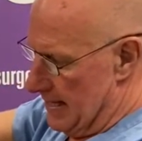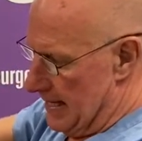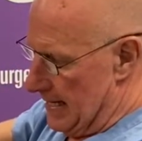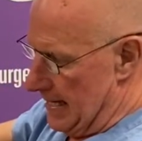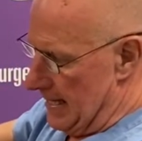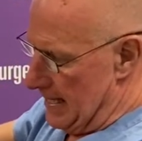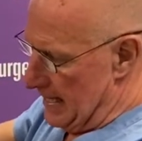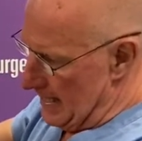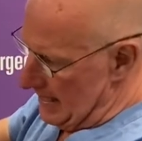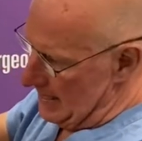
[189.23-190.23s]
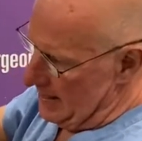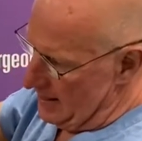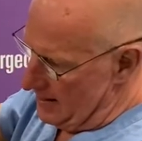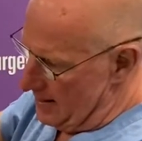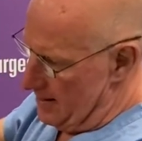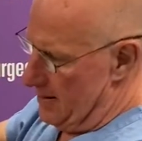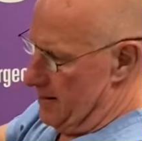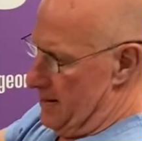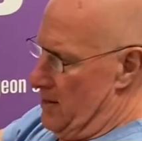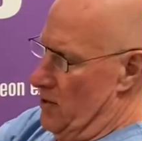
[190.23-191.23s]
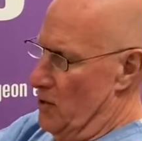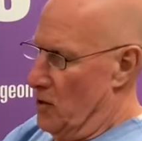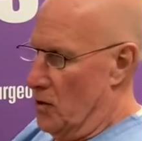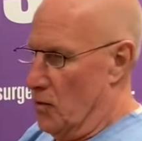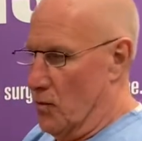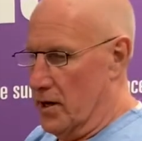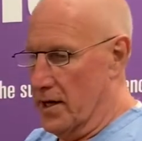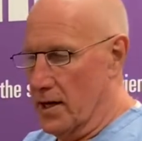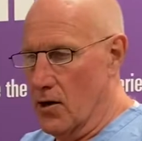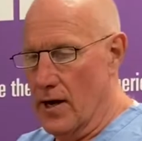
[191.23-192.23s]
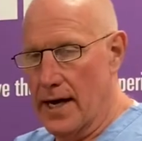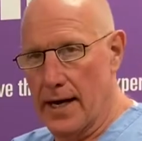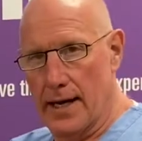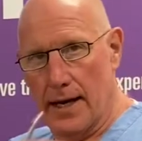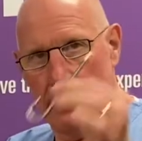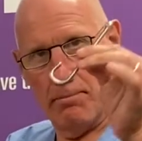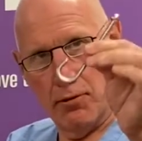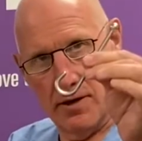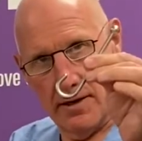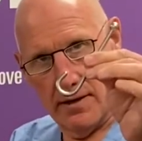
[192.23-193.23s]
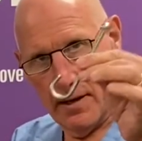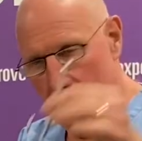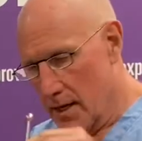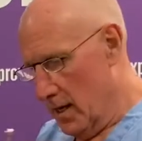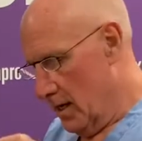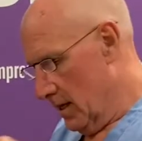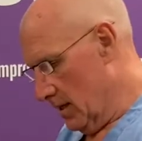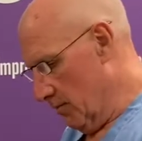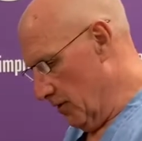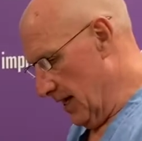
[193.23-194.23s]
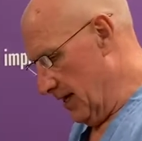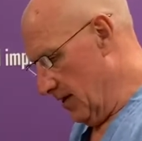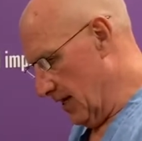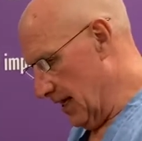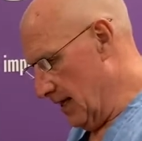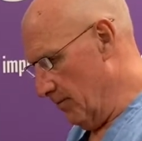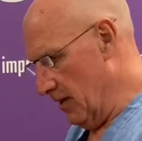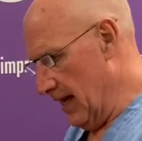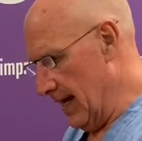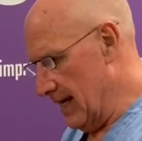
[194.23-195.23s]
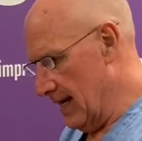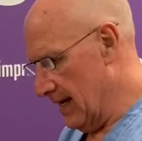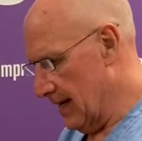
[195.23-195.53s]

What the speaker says: And then we're going to go ahead and put the blade hook in the blade